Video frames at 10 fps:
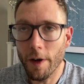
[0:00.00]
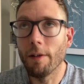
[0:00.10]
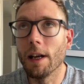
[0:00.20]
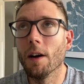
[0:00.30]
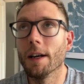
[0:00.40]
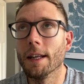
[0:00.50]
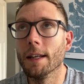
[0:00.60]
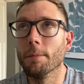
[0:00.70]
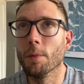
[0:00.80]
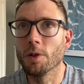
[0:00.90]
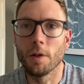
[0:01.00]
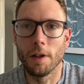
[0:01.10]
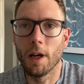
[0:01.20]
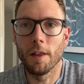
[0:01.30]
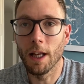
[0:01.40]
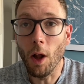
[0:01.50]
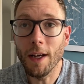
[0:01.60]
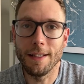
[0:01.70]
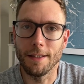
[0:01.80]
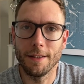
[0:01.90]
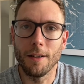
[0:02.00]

very light and nimble. It's not like the lightest